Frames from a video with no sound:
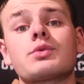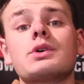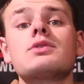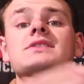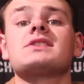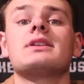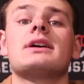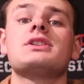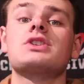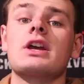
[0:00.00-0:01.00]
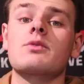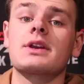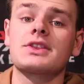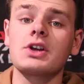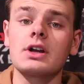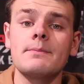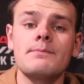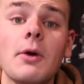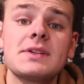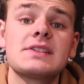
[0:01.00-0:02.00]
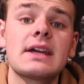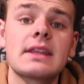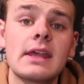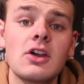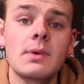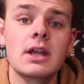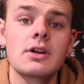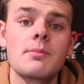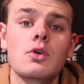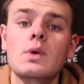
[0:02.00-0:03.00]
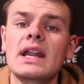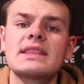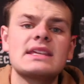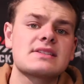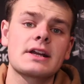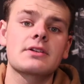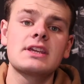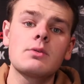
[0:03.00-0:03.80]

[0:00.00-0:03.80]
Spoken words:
through Sunday, January 3rd. I'll be staying in the Calumet area but riding the entire